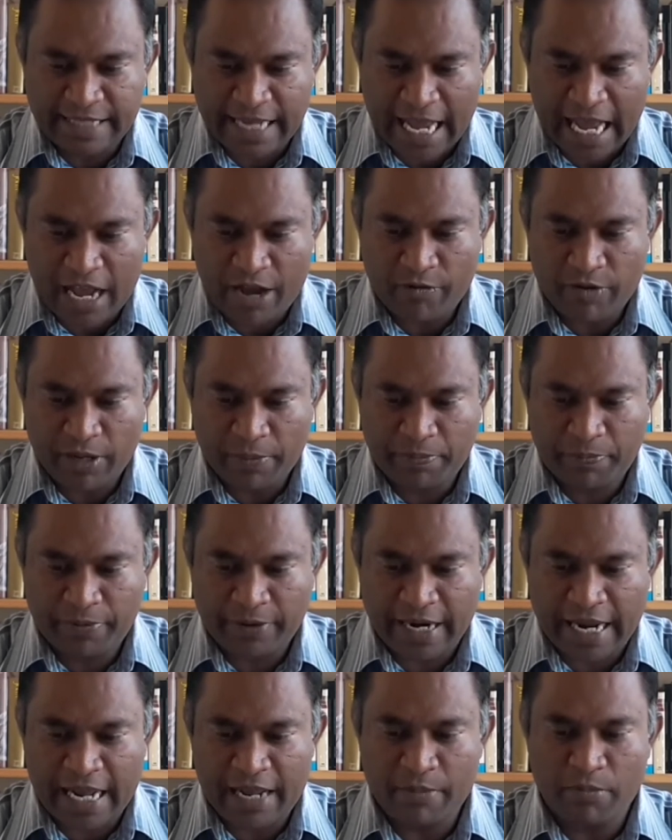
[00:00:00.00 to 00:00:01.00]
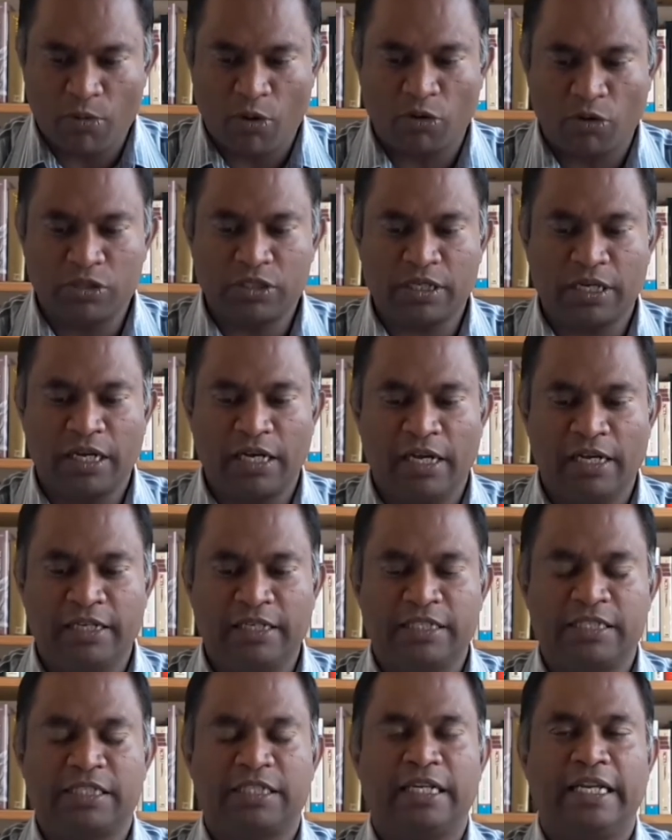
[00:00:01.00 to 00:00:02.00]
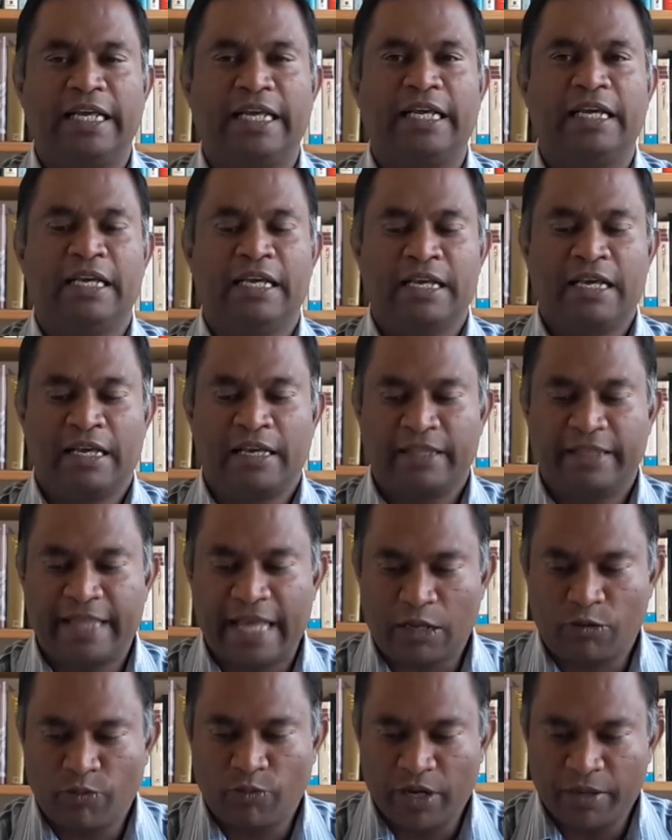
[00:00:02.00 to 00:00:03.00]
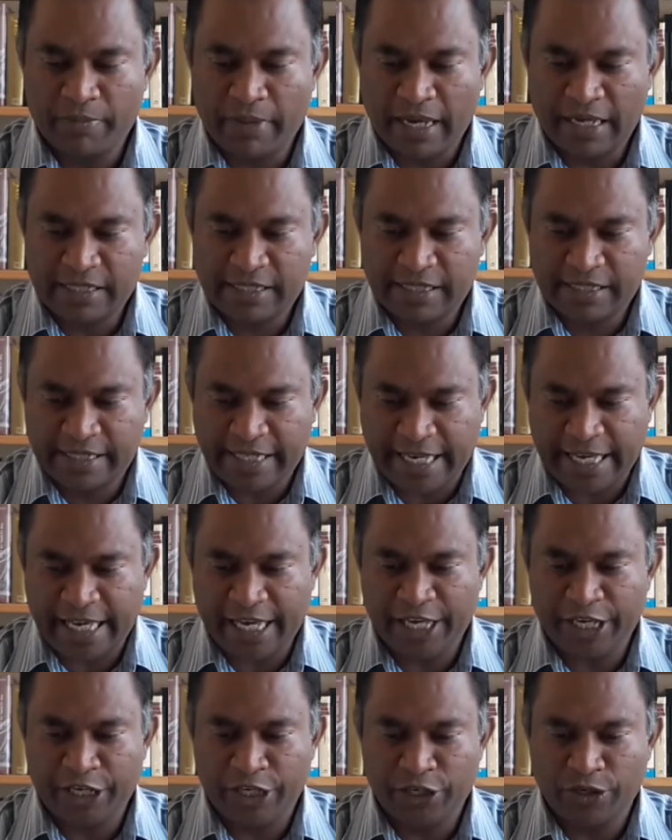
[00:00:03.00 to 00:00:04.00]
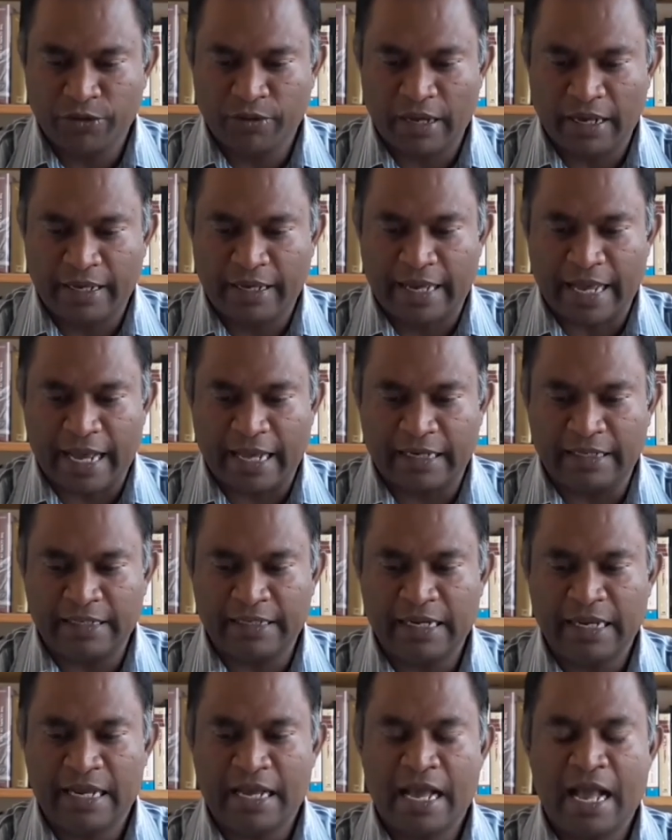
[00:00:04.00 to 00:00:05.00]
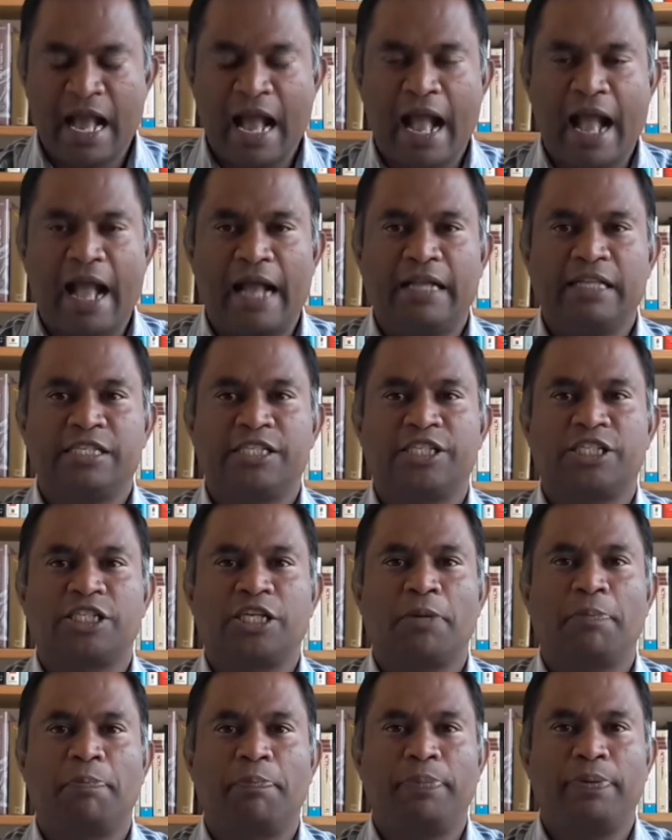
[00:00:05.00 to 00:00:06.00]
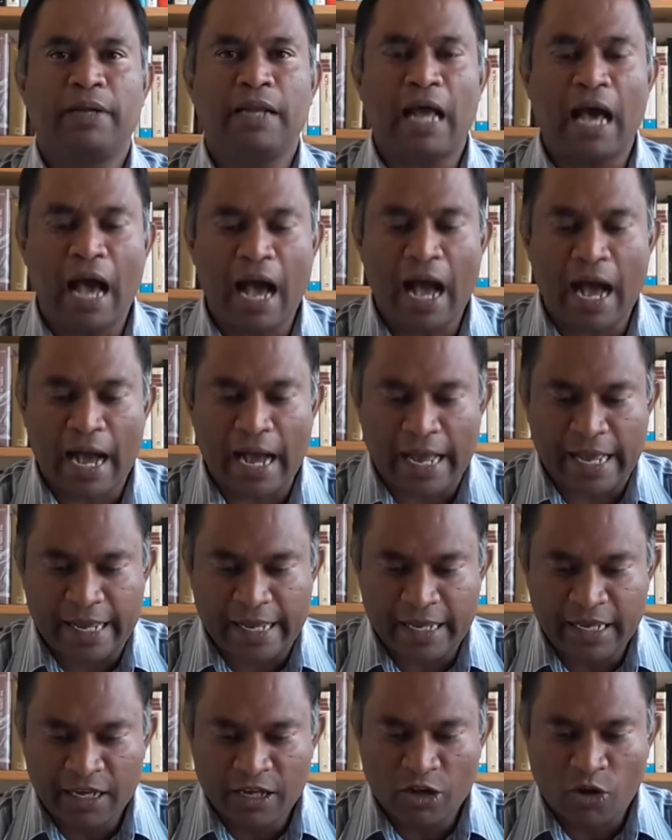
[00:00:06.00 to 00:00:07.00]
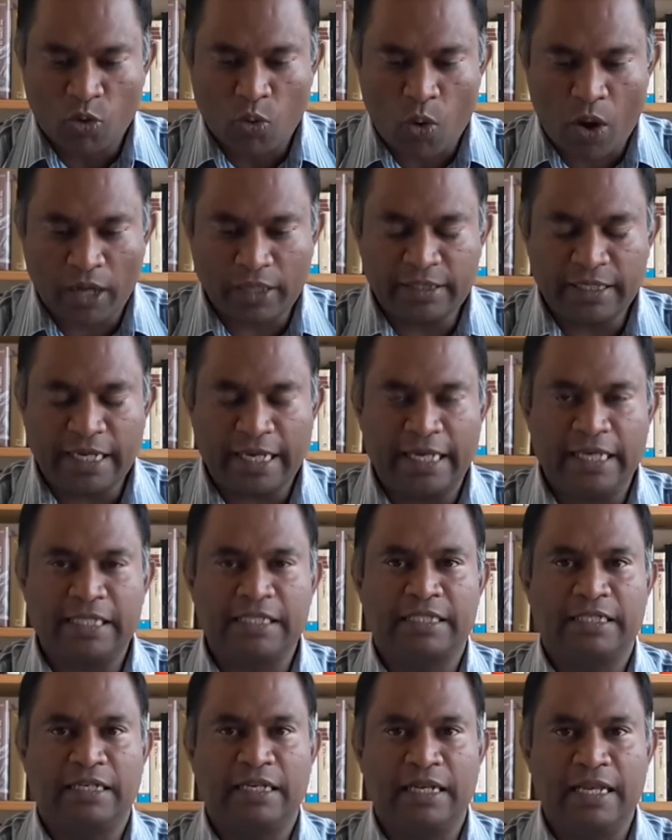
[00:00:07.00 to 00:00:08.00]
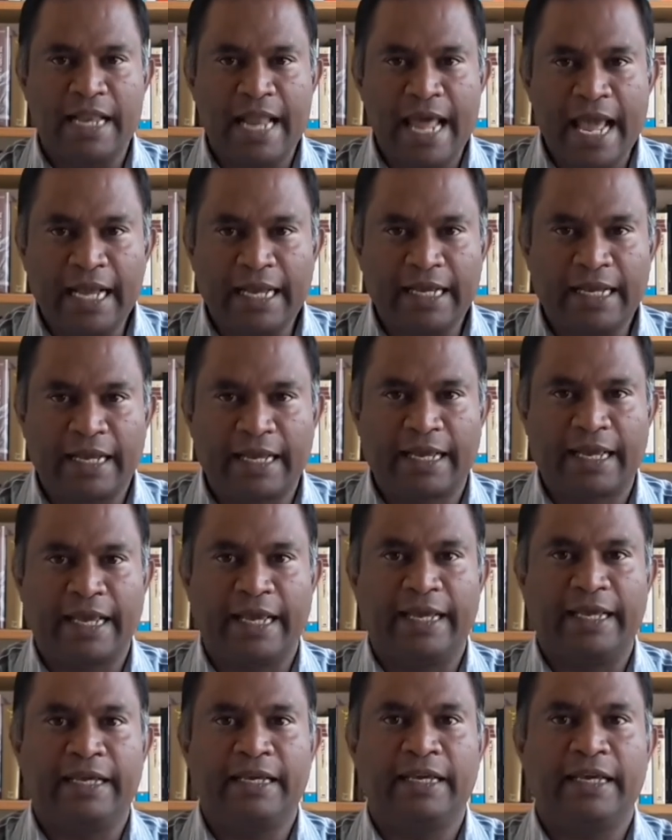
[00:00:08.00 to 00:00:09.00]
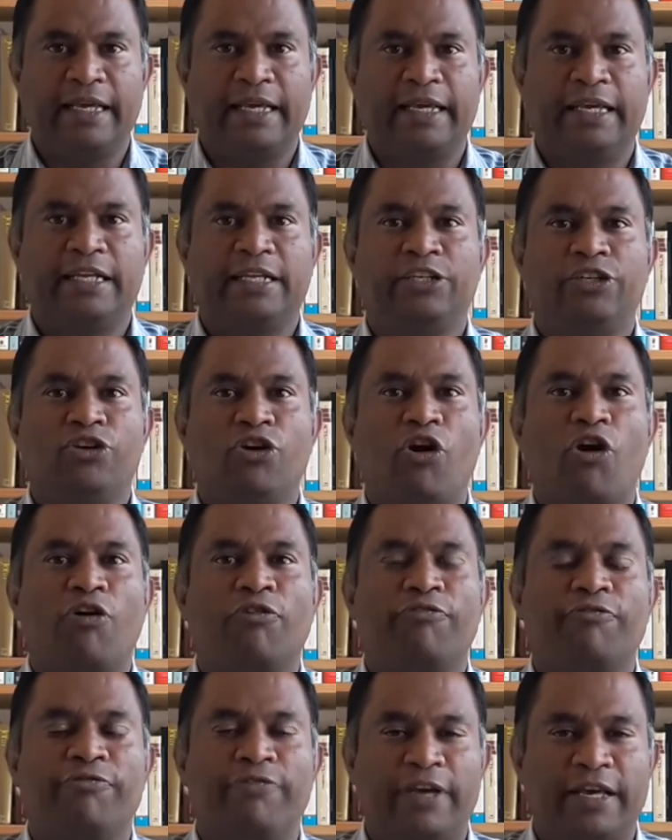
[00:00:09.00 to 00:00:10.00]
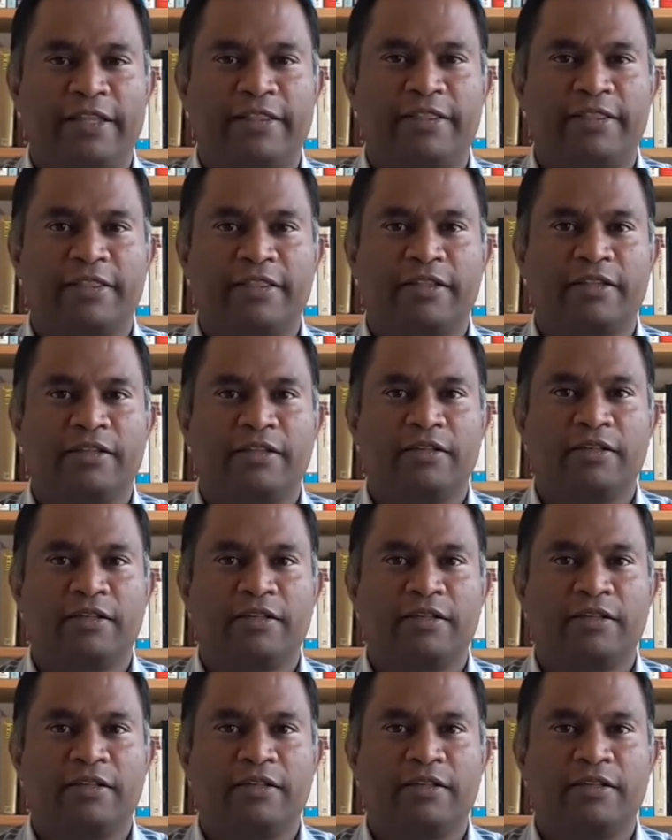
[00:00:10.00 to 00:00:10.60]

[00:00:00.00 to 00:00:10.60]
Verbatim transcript: day we pray most earnestly that we may see you again and supply what is lacking in your faith.